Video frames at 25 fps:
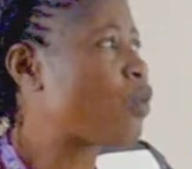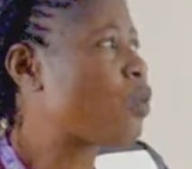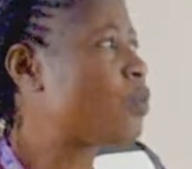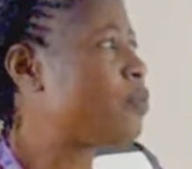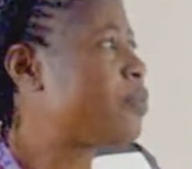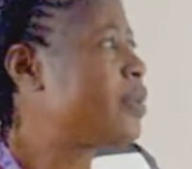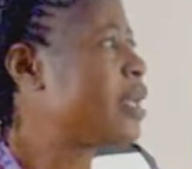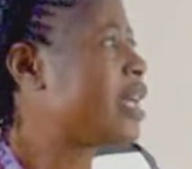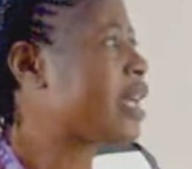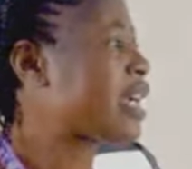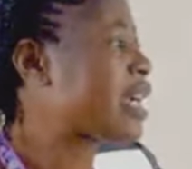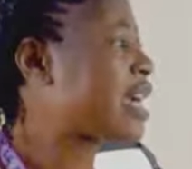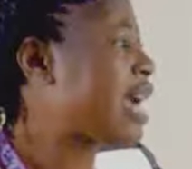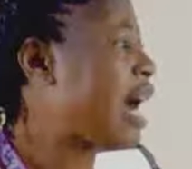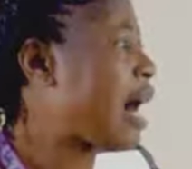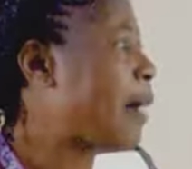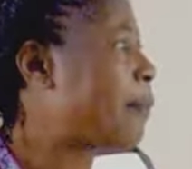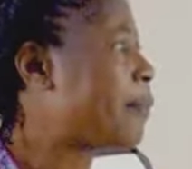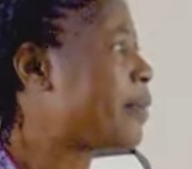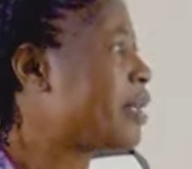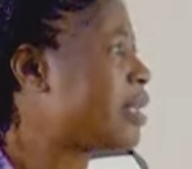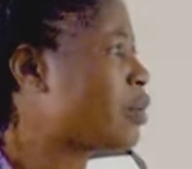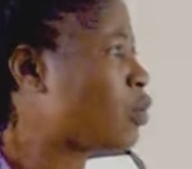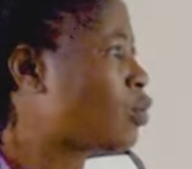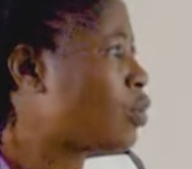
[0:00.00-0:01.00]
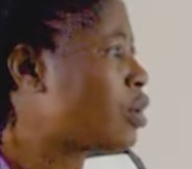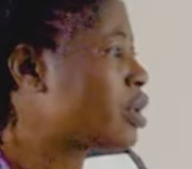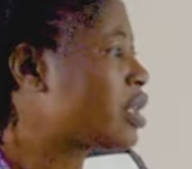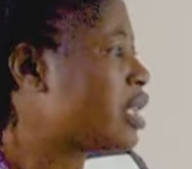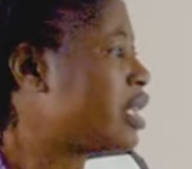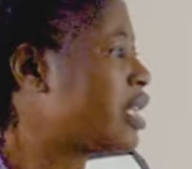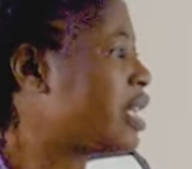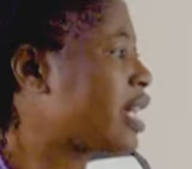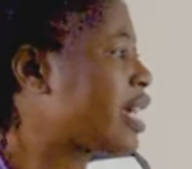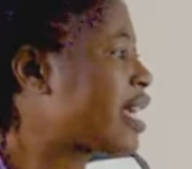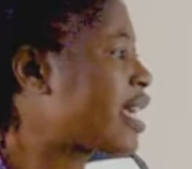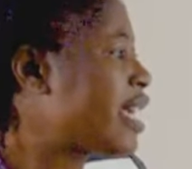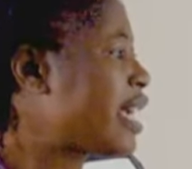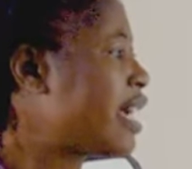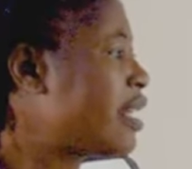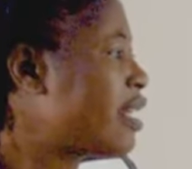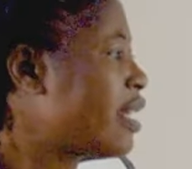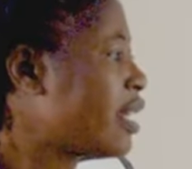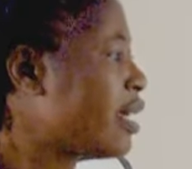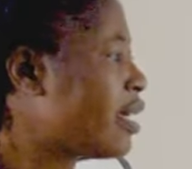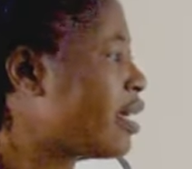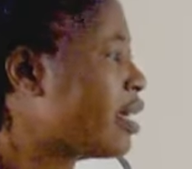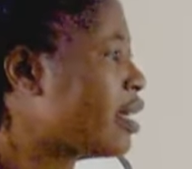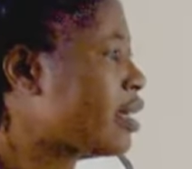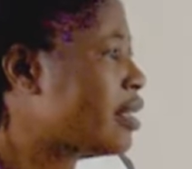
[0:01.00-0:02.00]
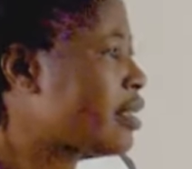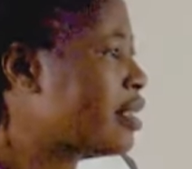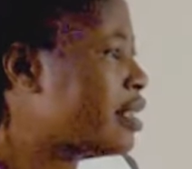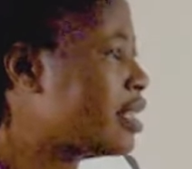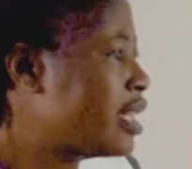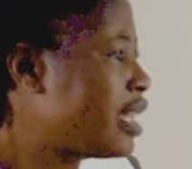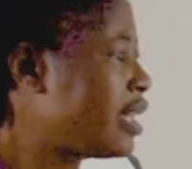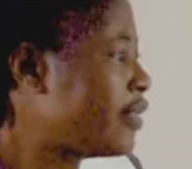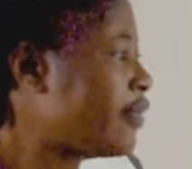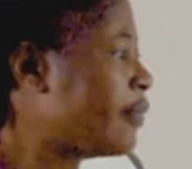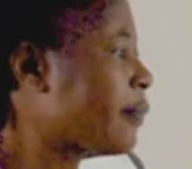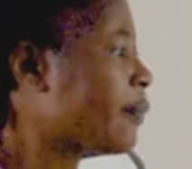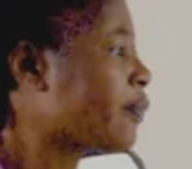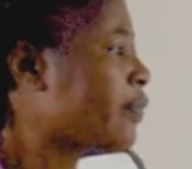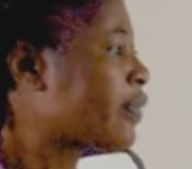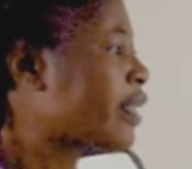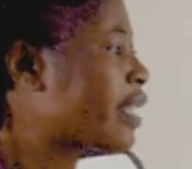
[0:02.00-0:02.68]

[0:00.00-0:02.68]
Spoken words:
will be a gap in the care they give.